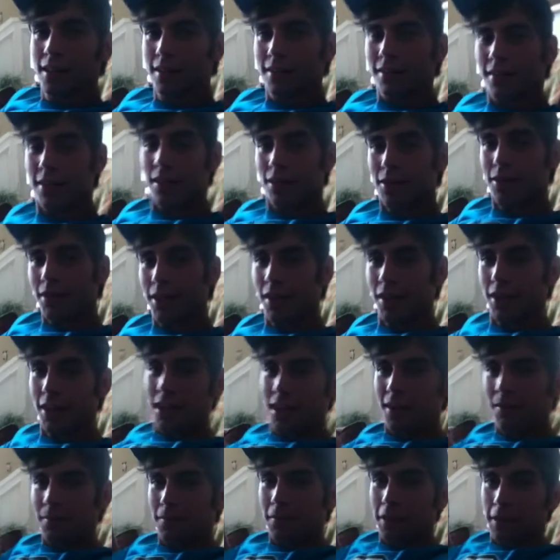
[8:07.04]
So
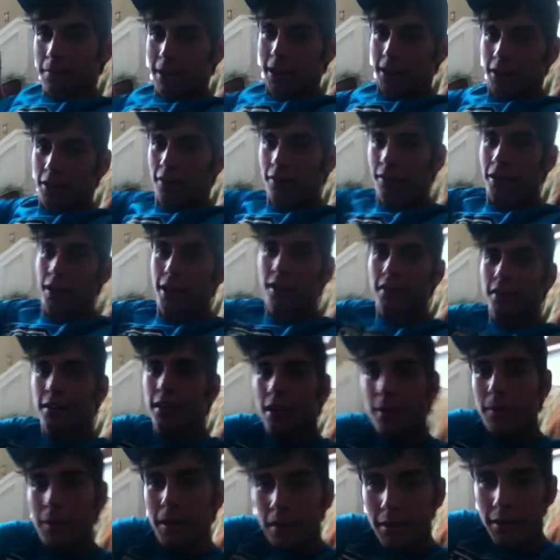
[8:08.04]
get get back over here.
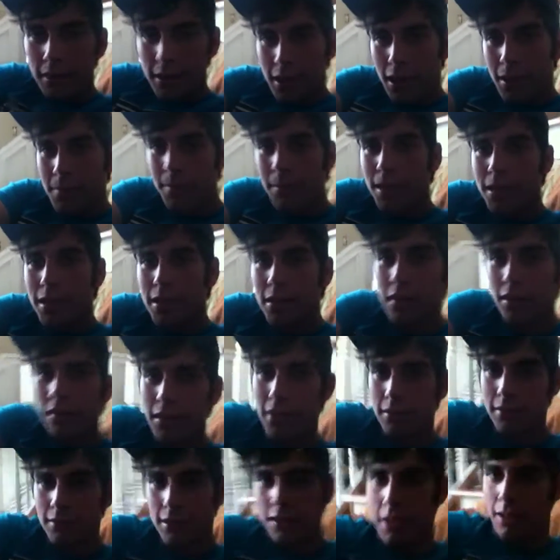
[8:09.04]
Come here. Come here.
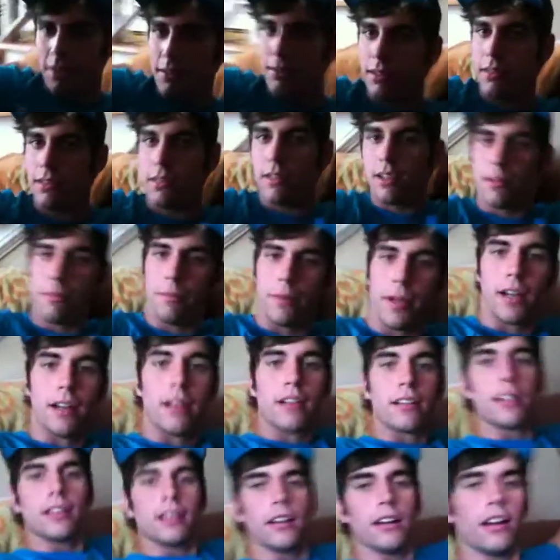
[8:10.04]
Oh, come come
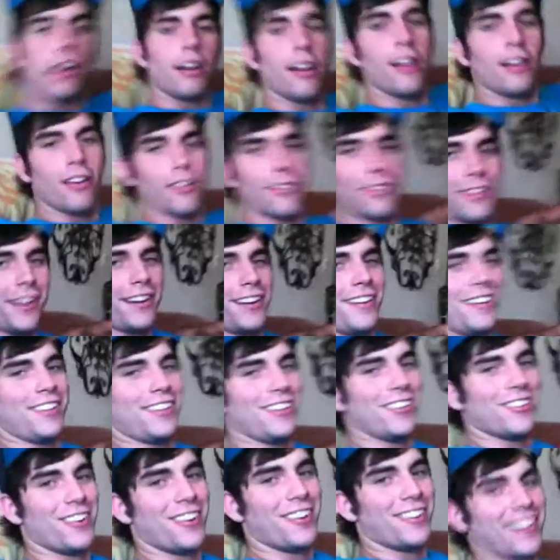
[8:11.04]
here. Oh, there
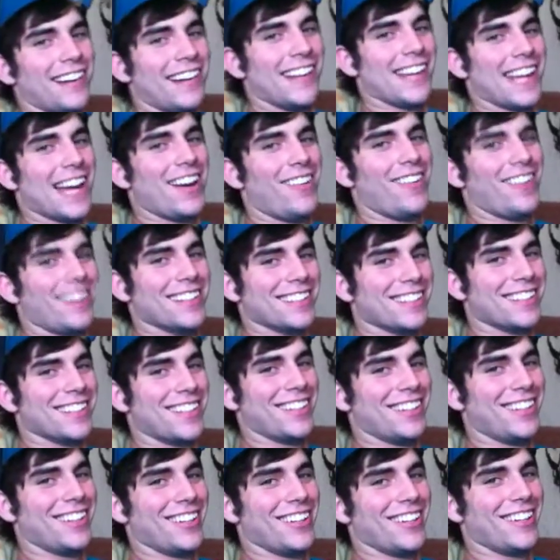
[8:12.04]
you are. Now I
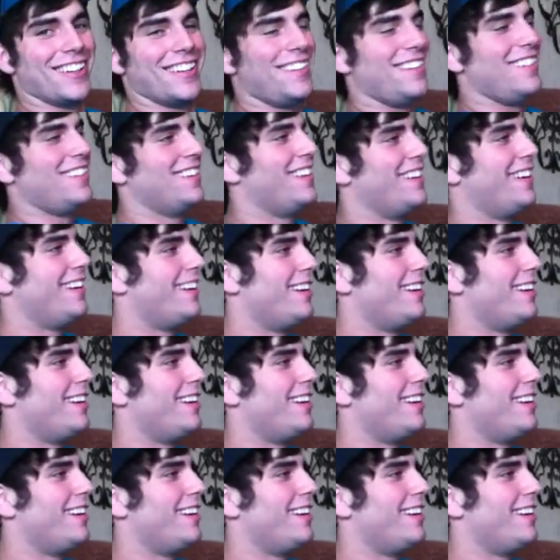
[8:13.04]
look good.